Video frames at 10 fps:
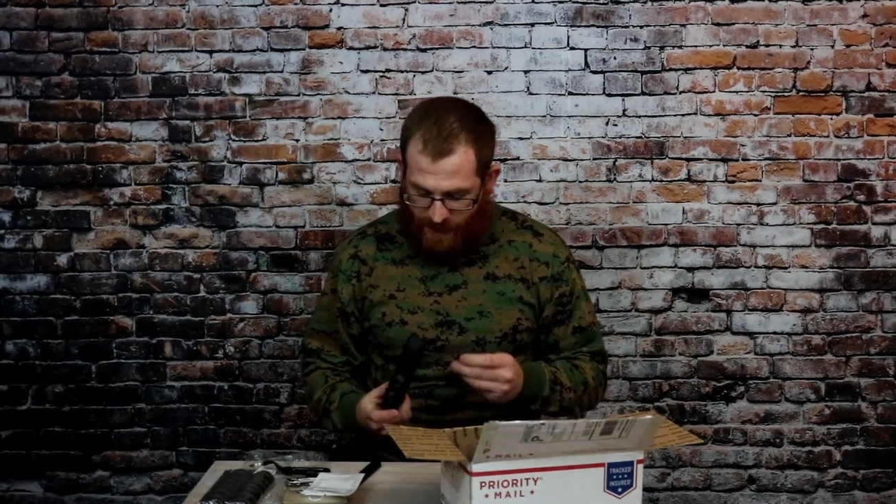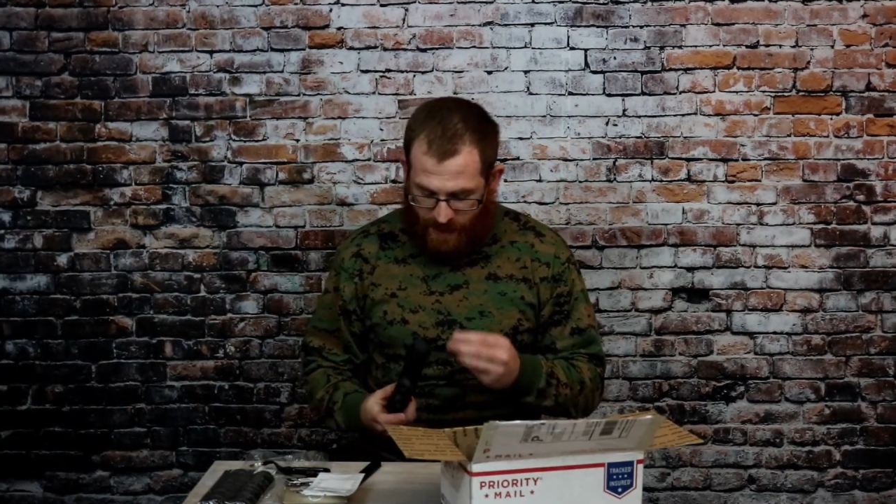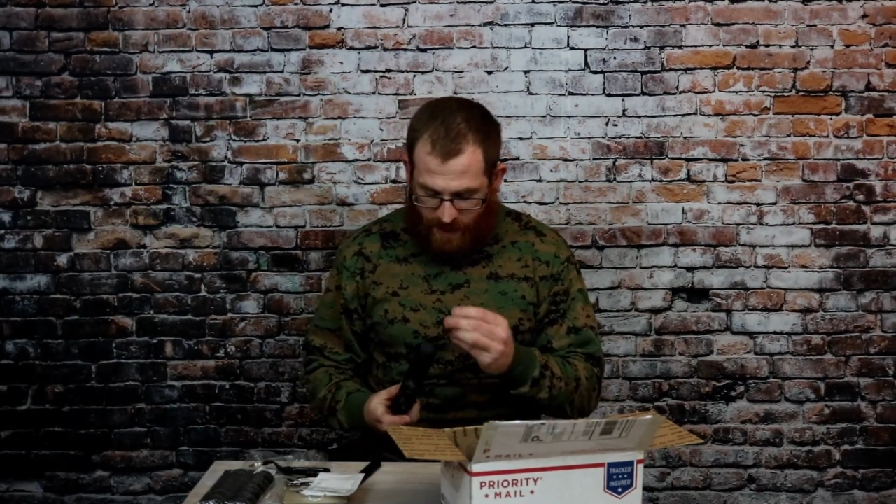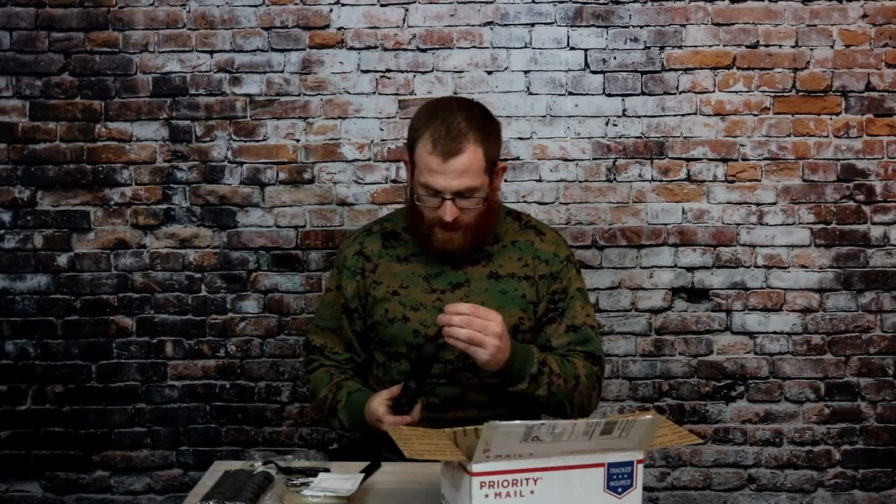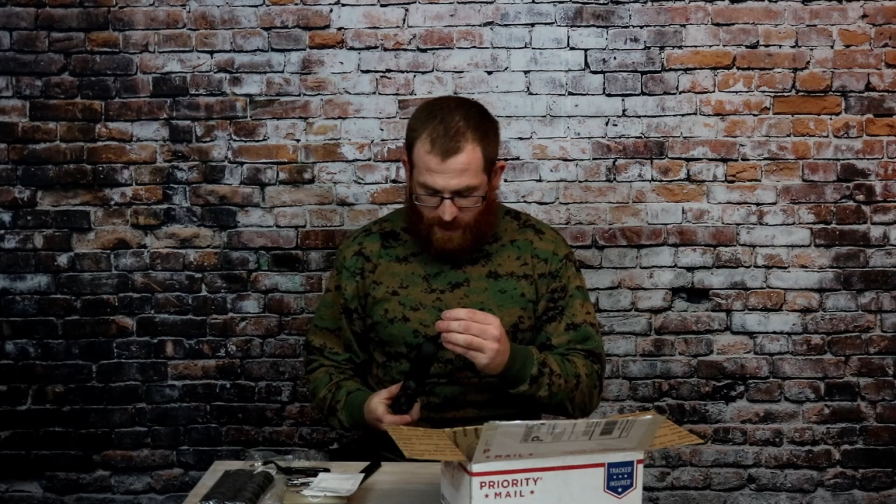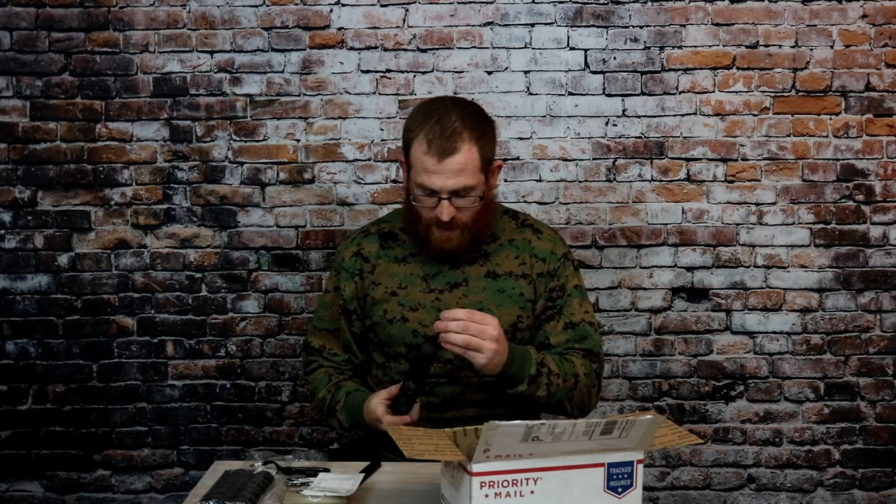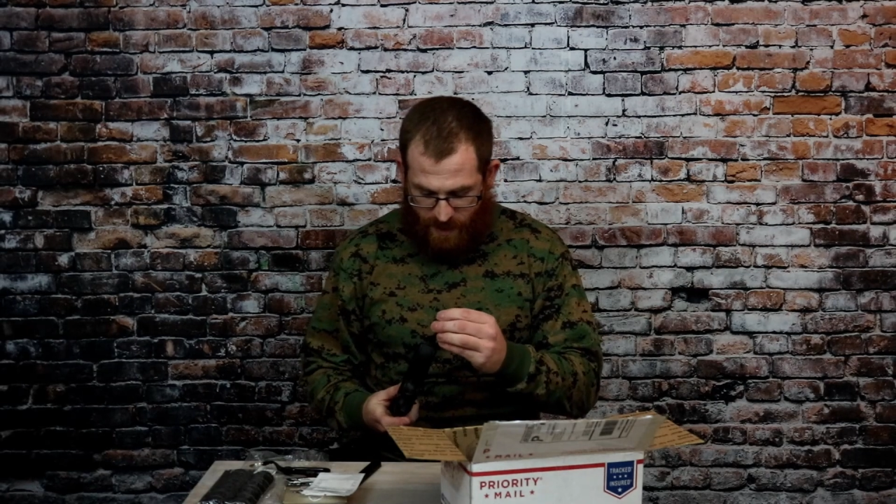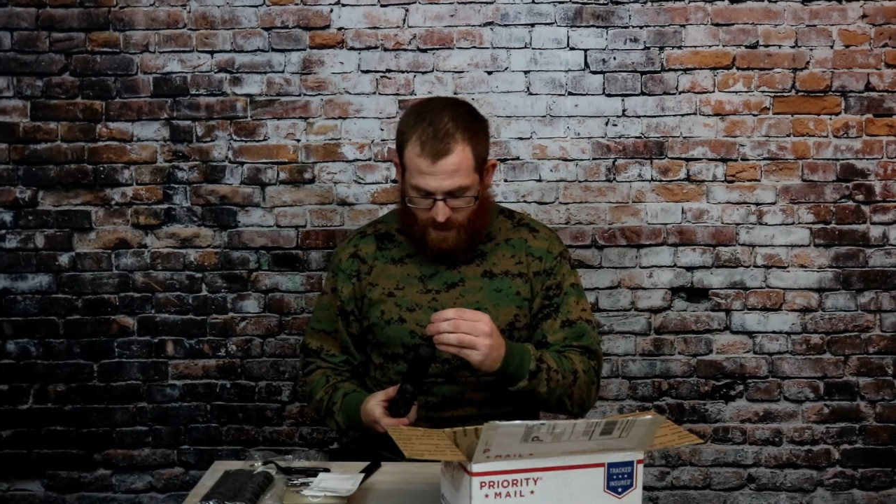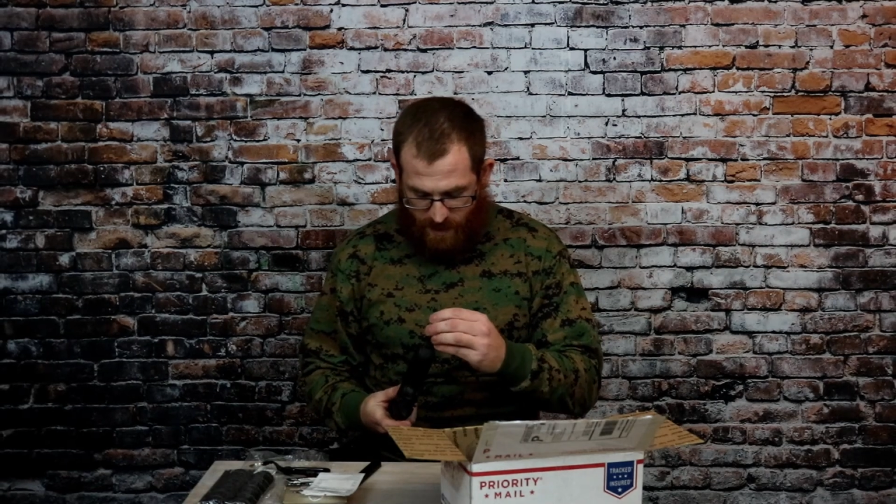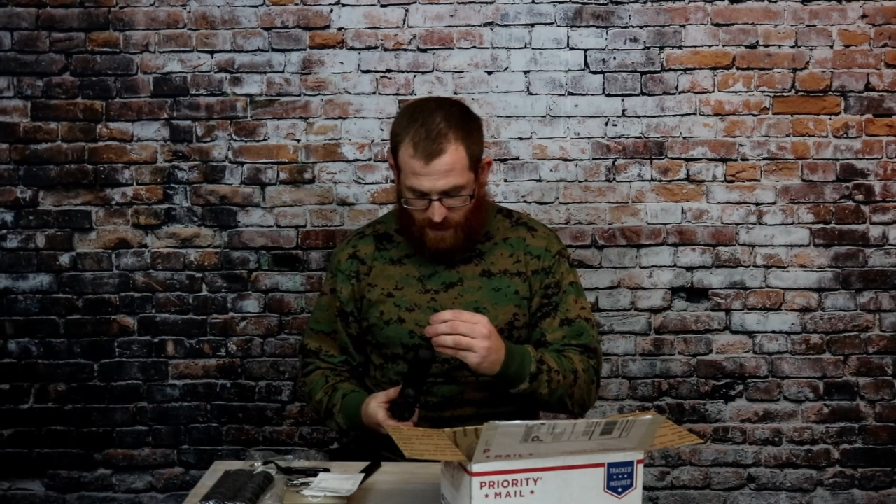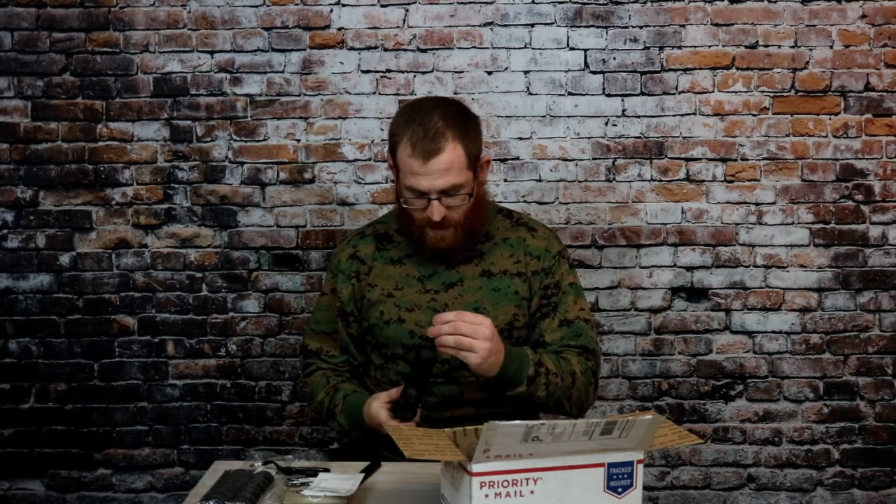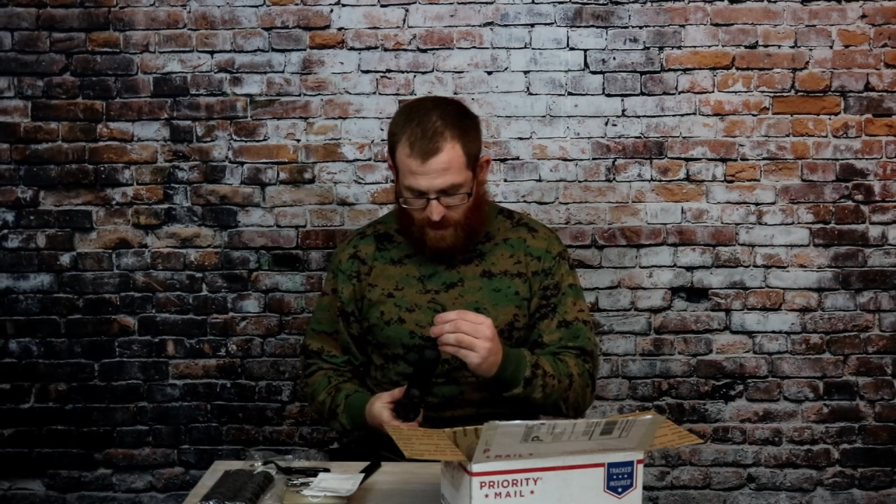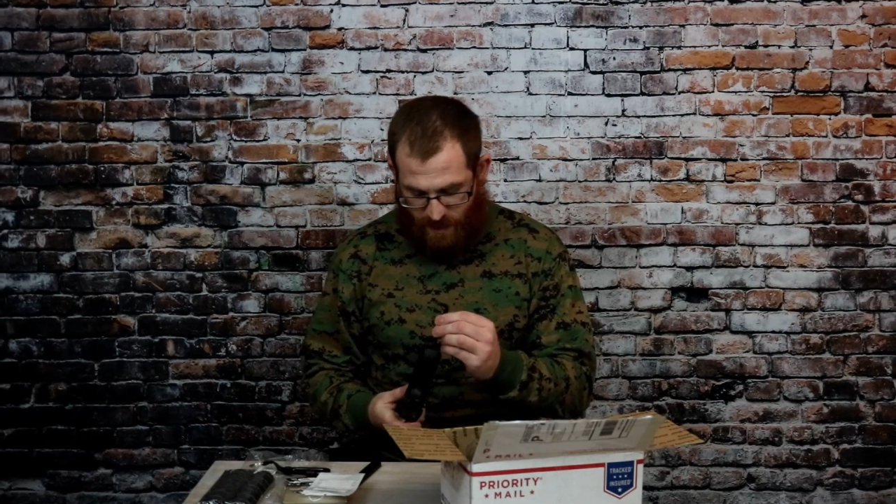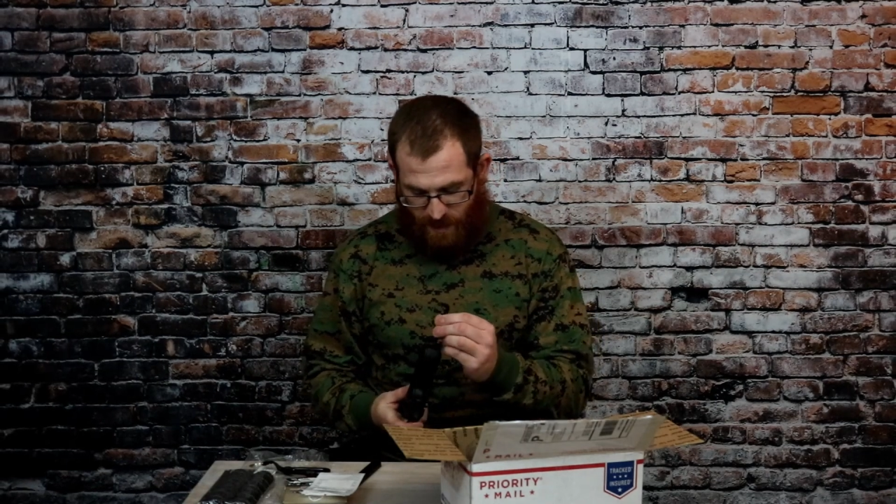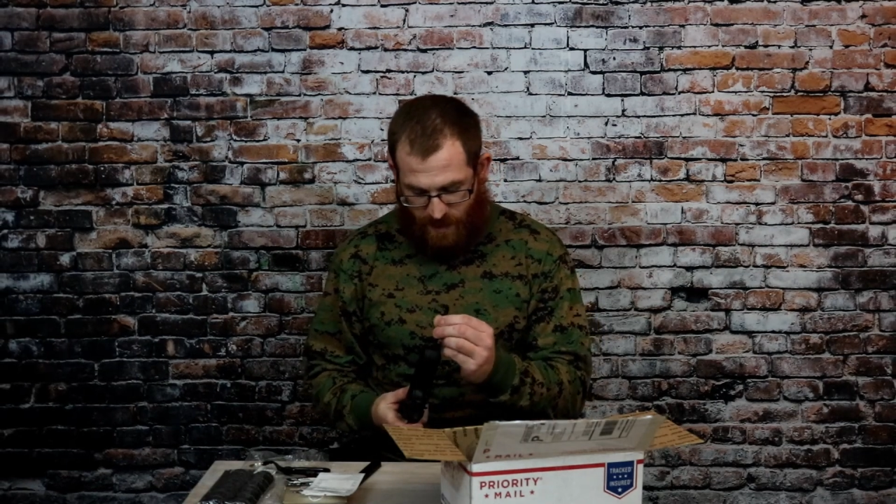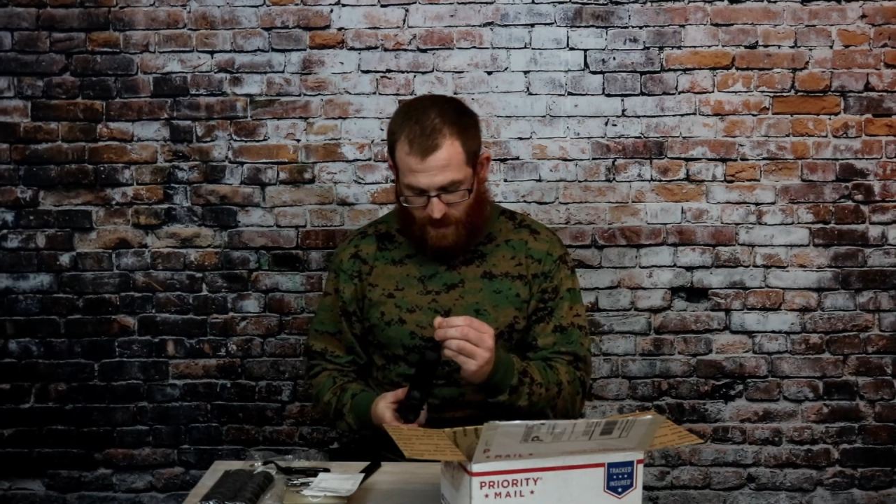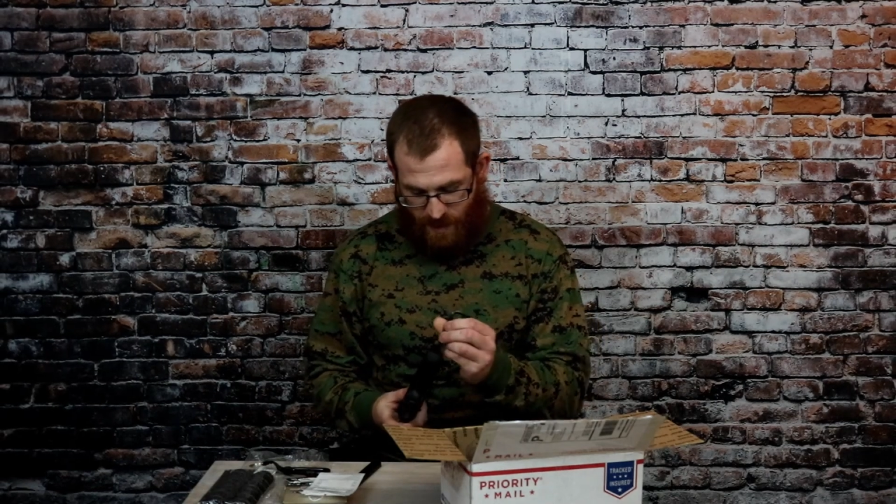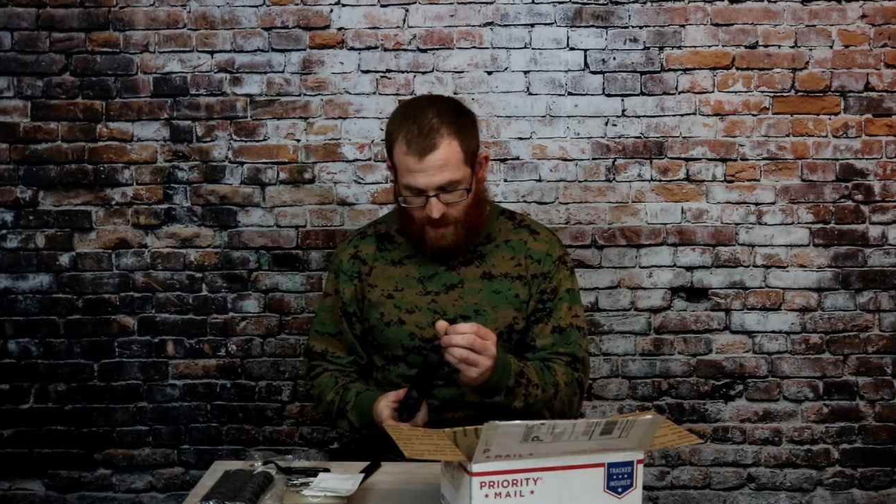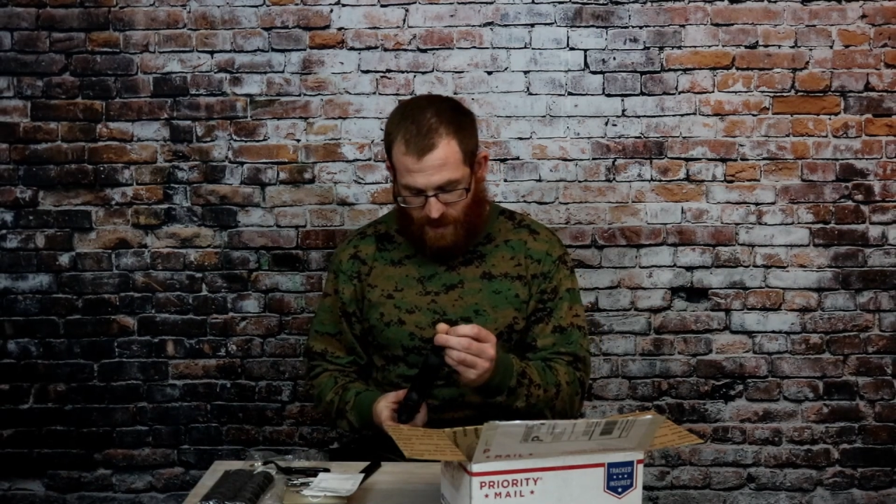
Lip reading: key. Let's see.